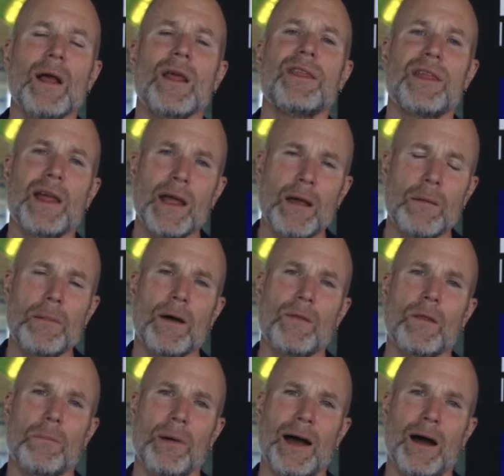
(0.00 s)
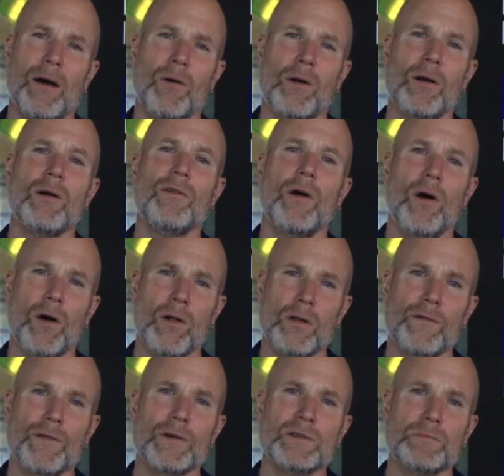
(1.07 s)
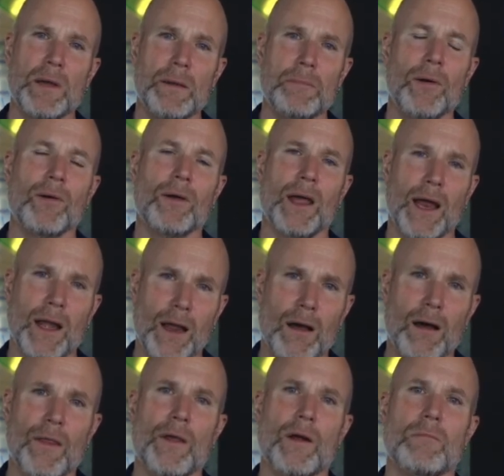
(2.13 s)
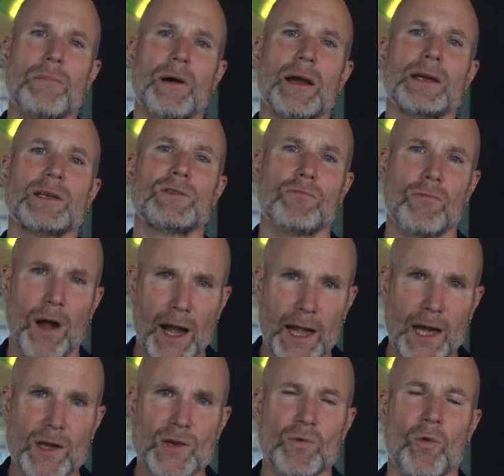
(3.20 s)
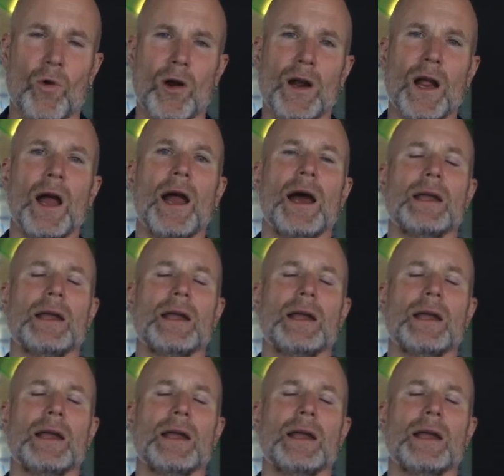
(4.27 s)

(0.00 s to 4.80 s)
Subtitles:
Think about the power of all of those people getting on their bikes, riding to work,